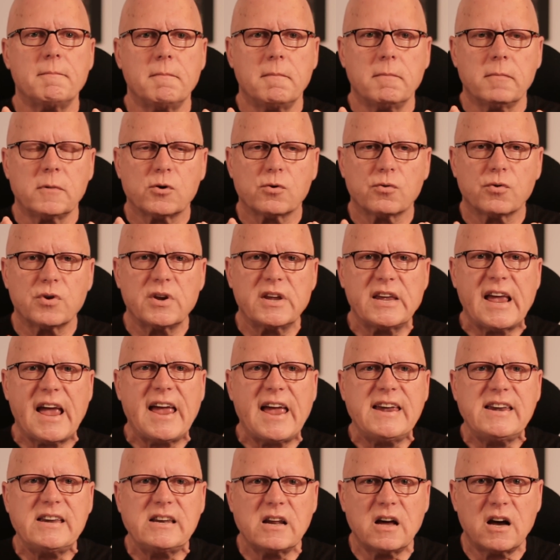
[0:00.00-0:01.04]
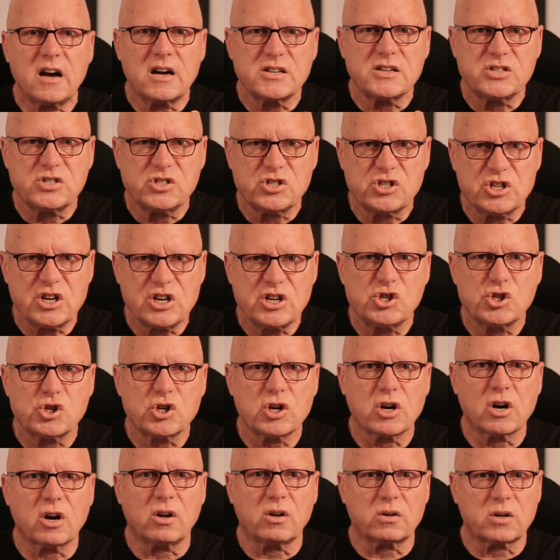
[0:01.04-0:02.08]
create a
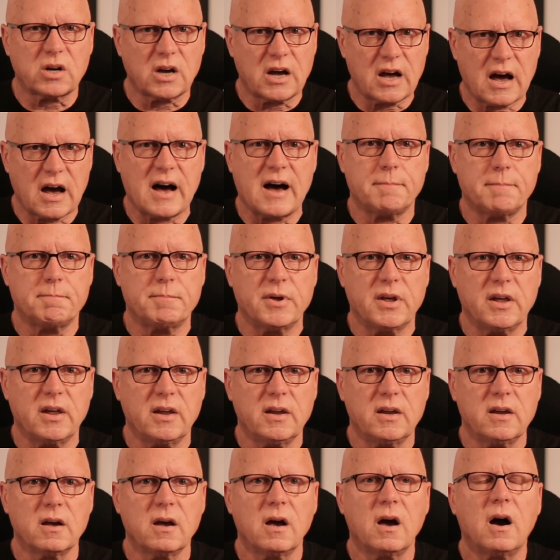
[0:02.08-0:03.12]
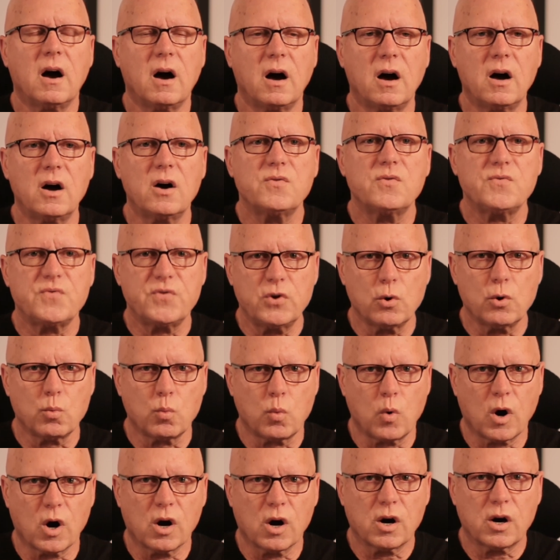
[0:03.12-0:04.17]
digital copy of your
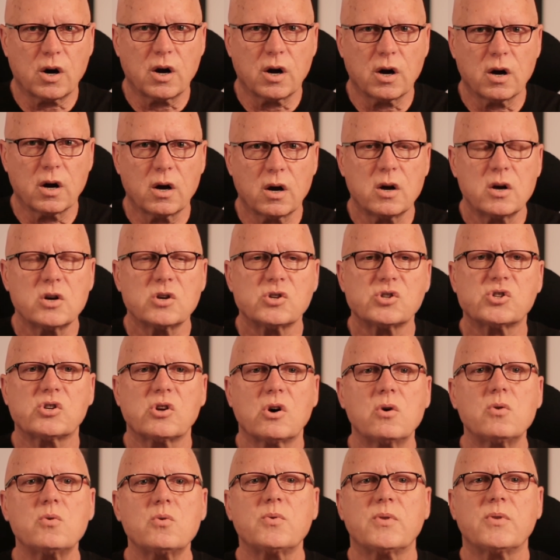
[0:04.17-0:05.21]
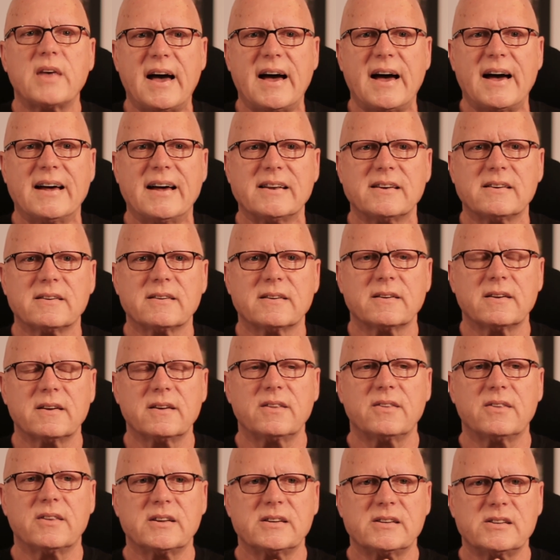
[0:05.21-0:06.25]
work so that
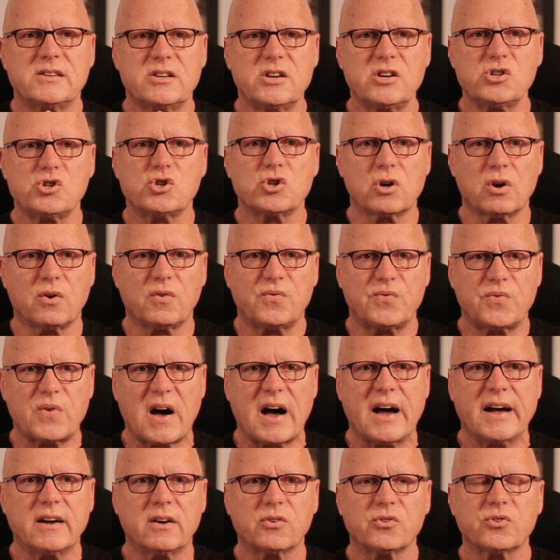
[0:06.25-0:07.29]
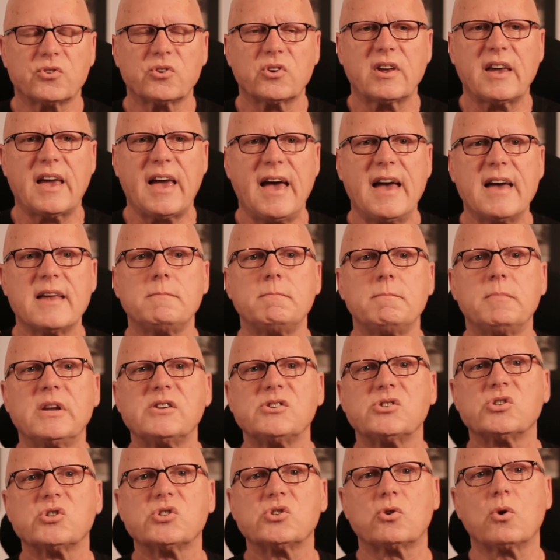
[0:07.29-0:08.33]
the digital files can be
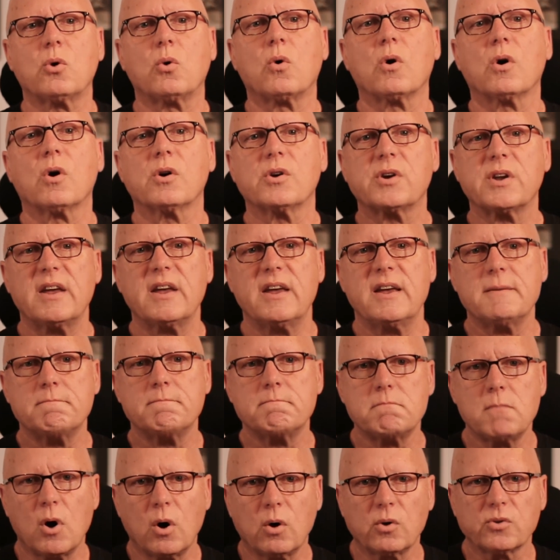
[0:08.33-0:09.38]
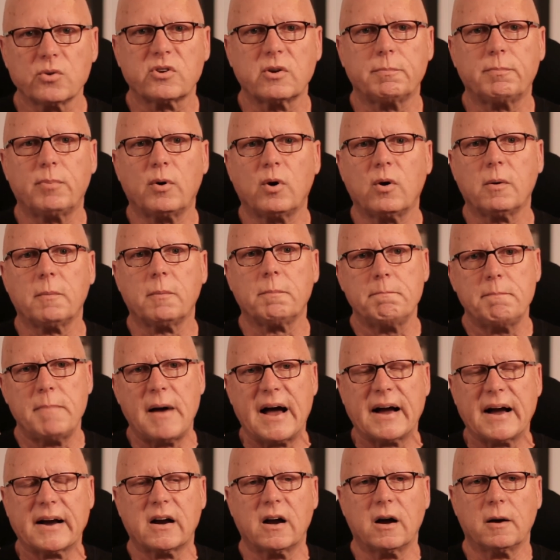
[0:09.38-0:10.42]
stored in multiple
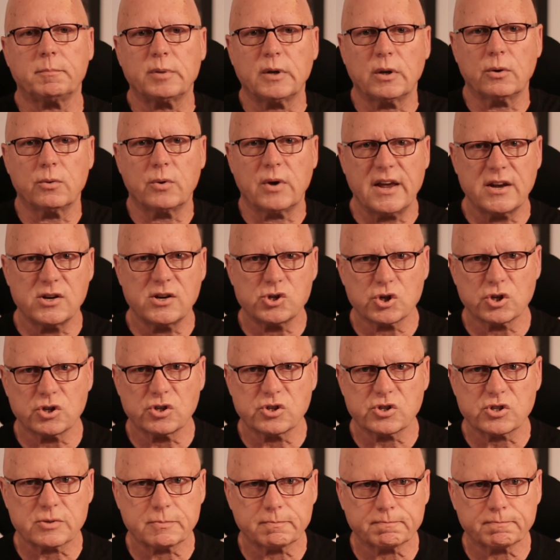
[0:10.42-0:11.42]
backup locations.